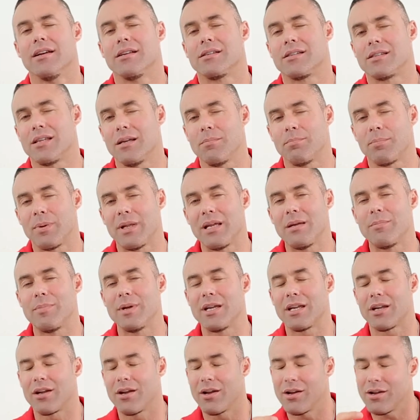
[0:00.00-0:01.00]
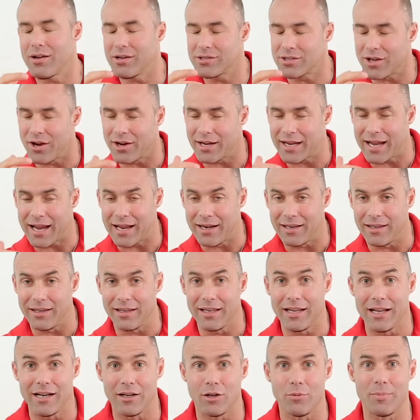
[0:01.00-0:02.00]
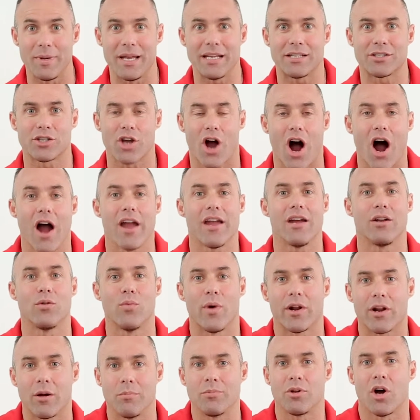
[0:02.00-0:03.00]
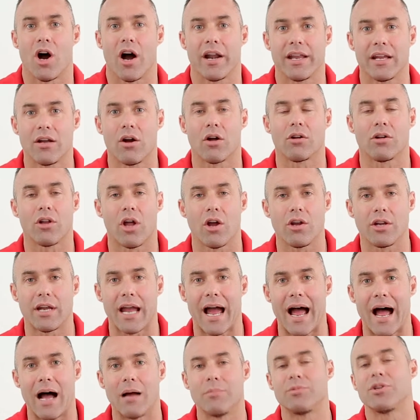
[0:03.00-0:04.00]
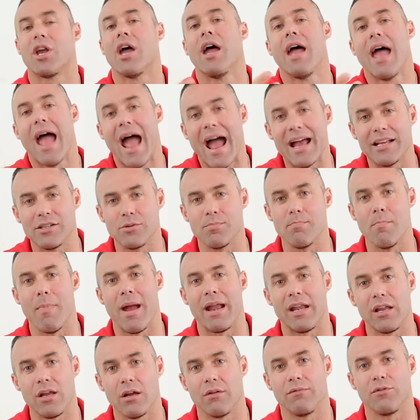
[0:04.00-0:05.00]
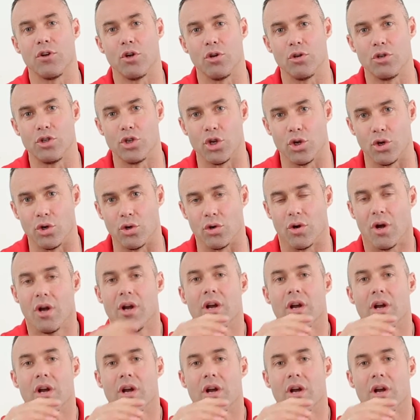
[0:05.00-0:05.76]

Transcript: simply because I get a little bit tired when I'm dieting on low carbs, as many of you do.